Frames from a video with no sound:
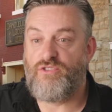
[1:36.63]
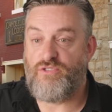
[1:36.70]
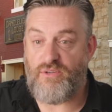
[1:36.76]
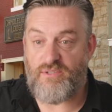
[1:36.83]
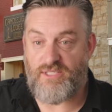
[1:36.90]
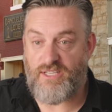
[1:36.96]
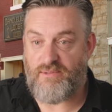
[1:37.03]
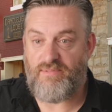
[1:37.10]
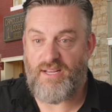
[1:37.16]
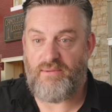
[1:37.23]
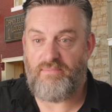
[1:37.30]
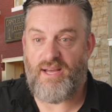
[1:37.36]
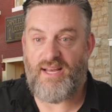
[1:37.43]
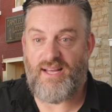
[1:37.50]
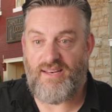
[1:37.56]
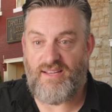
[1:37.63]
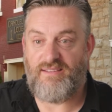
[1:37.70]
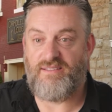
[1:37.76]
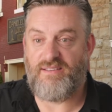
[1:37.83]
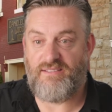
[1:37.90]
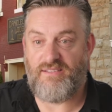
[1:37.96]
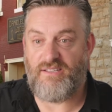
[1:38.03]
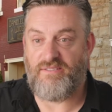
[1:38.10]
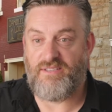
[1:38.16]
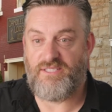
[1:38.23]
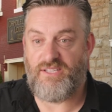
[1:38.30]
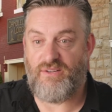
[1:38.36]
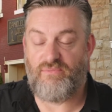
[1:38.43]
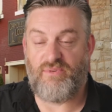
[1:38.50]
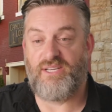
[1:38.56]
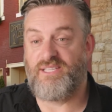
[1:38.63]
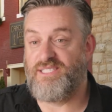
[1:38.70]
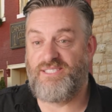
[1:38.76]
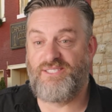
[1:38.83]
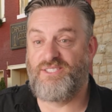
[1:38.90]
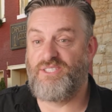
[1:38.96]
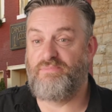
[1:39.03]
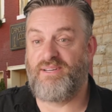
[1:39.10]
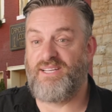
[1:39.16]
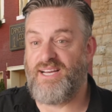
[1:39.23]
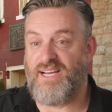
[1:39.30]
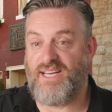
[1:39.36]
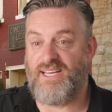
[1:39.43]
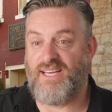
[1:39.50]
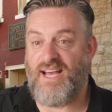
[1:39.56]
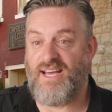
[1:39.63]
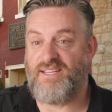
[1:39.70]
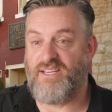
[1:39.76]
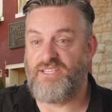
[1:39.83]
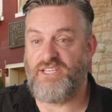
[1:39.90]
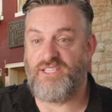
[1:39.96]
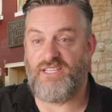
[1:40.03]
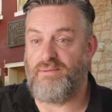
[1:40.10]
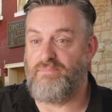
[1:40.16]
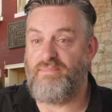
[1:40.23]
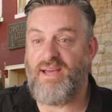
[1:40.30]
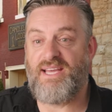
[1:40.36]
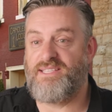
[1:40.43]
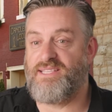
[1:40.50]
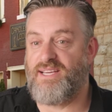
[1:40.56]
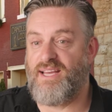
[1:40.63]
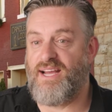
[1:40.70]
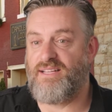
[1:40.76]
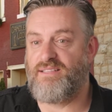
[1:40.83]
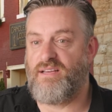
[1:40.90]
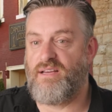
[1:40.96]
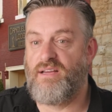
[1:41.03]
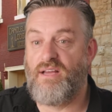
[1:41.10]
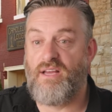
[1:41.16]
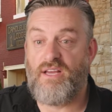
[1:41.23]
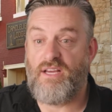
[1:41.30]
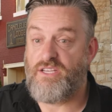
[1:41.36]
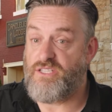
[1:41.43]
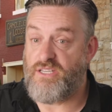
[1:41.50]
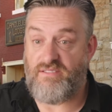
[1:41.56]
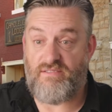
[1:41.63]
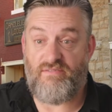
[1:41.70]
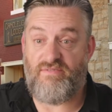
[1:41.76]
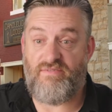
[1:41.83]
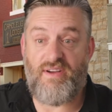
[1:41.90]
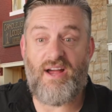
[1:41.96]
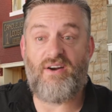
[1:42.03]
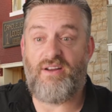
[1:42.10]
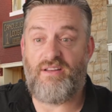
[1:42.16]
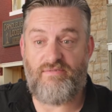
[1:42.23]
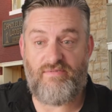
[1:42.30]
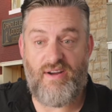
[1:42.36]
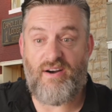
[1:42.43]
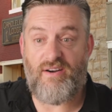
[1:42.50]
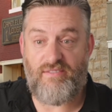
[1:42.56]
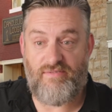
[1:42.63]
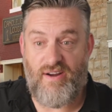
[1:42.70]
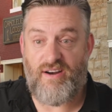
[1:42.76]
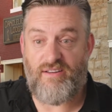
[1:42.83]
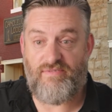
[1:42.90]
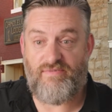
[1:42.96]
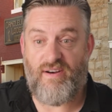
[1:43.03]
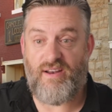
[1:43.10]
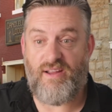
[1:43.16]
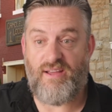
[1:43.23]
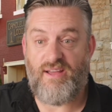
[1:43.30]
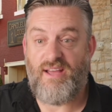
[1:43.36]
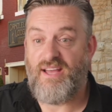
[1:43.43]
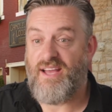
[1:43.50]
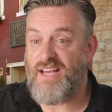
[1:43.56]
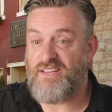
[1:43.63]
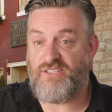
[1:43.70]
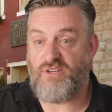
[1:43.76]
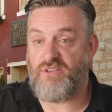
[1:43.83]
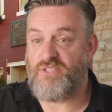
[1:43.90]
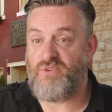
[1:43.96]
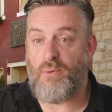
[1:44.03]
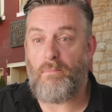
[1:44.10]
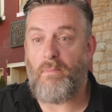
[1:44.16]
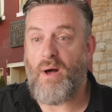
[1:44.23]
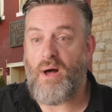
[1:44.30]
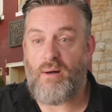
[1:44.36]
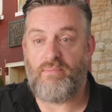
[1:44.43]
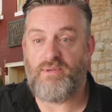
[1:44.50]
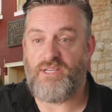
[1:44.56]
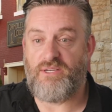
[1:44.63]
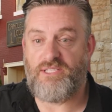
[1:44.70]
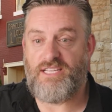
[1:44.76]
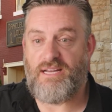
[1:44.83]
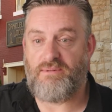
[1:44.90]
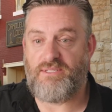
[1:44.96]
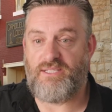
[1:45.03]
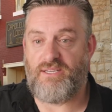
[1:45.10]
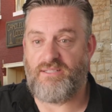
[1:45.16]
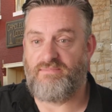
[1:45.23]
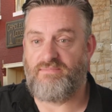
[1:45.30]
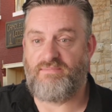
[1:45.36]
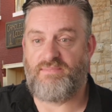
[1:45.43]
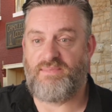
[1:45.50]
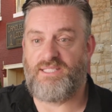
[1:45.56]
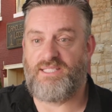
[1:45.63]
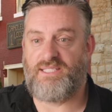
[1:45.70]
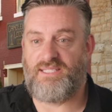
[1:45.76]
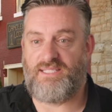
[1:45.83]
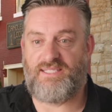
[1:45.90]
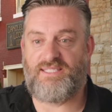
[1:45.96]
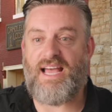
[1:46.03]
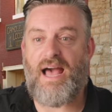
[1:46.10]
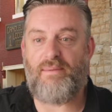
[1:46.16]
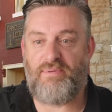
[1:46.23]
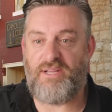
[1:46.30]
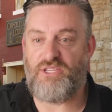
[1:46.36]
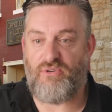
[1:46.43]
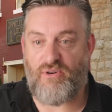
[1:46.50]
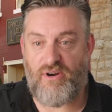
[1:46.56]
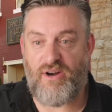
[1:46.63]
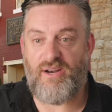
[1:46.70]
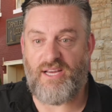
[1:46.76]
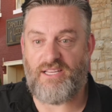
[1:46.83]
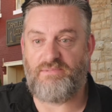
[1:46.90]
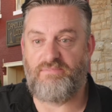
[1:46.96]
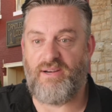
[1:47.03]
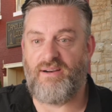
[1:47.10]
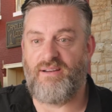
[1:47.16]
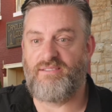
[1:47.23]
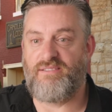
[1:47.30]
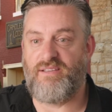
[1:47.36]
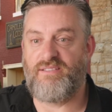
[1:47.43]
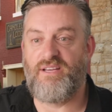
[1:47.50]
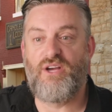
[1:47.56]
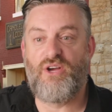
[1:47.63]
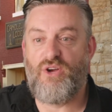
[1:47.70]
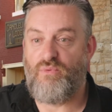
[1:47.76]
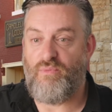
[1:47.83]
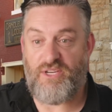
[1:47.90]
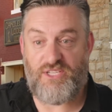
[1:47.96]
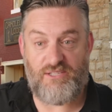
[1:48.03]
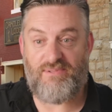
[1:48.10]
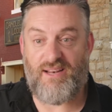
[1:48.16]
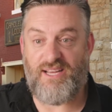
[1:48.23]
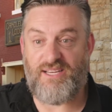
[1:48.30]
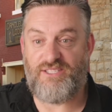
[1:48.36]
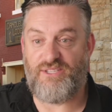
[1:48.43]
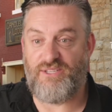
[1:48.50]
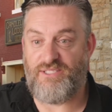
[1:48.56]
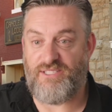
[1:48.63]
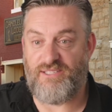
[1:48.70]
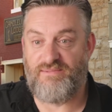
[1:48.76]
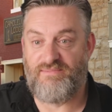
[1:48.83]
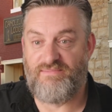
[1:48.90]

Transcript: Susan is played by Alicia Silverstone. We are super lucky to get her. She's an amazing actor. She's very, very, very funny. And she's also a mom, so she's able to tap into her own experiences when she's playing Susan.